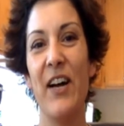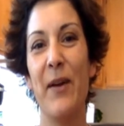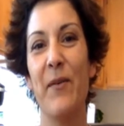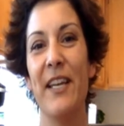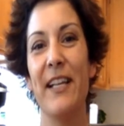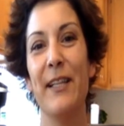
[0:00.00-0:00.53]
I
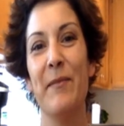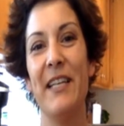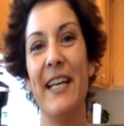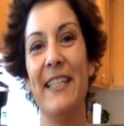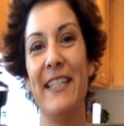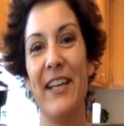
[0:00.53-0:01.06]
want to
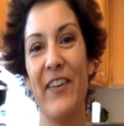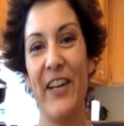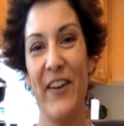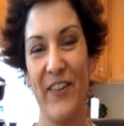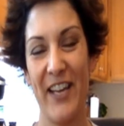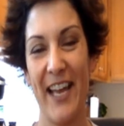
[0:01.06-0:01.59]
eliminate dairy.
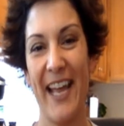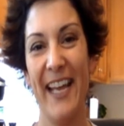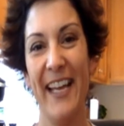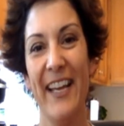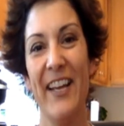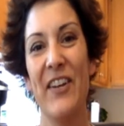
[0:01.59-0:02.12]
Okay,
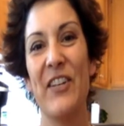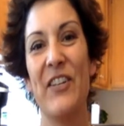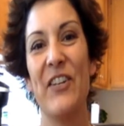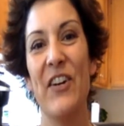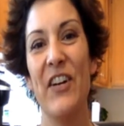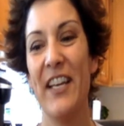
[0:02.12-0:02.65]

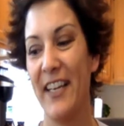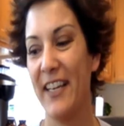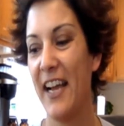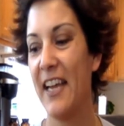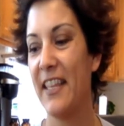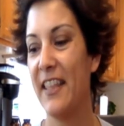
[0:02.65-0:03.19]
good.
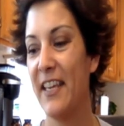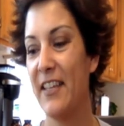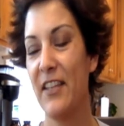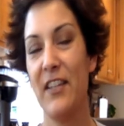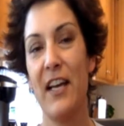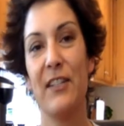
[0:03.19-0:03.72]
I think
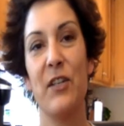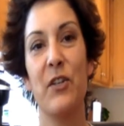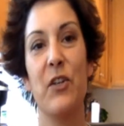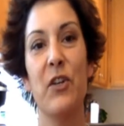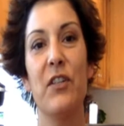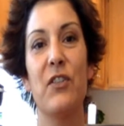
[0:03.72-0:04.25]
that that's a
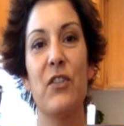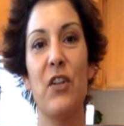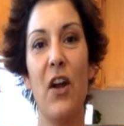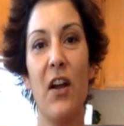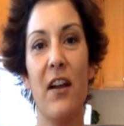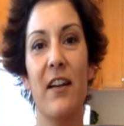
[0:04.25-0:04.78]
good
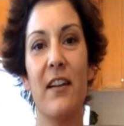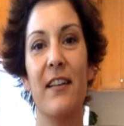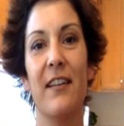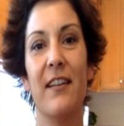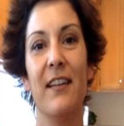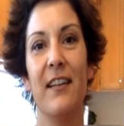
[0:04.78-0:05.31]
start.
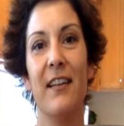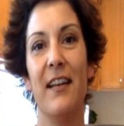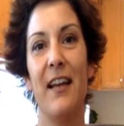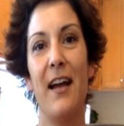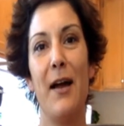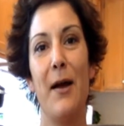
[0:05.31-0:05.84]

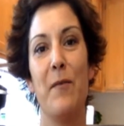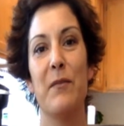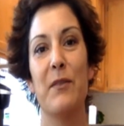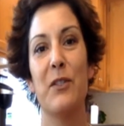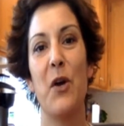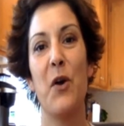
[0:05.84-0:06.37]

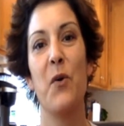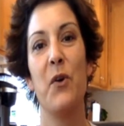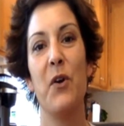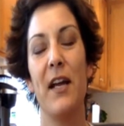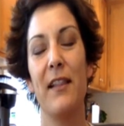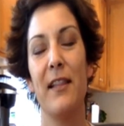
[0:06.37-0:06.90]
So
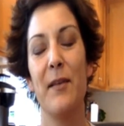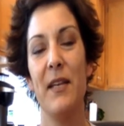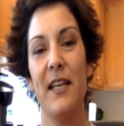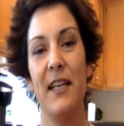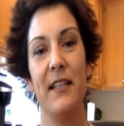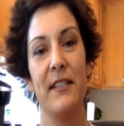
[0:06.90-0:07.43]

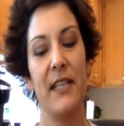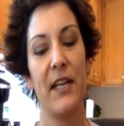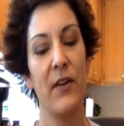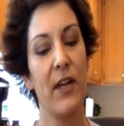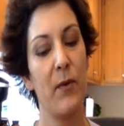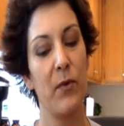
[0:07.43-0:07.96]
eliminating
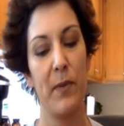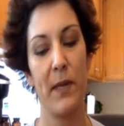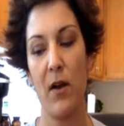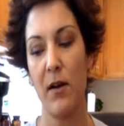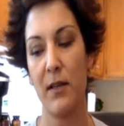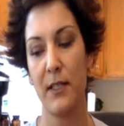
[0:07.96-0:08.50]
dairy would be
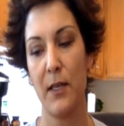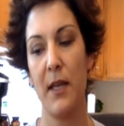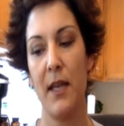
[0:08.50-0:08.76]
awesome.